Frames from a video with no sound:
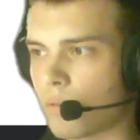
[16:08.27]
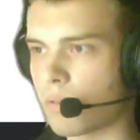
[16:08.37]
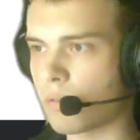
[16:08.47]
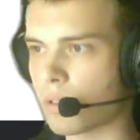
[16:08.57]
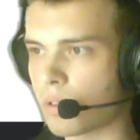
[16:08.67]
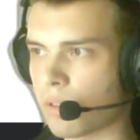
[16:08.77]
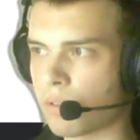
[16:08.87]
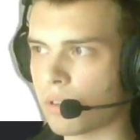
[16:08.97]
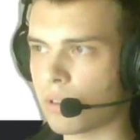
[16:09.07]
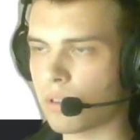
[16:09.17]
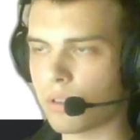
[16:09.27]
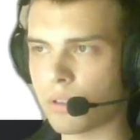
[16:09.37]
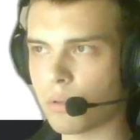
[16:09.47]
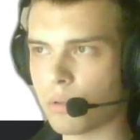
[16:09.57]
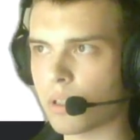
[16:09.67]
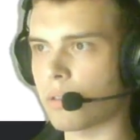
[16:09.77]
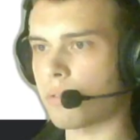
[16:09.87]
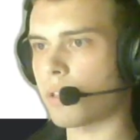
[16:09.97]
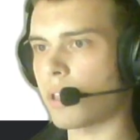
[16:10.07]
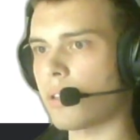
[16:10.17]
there's something going on,
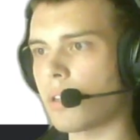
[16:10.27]
right?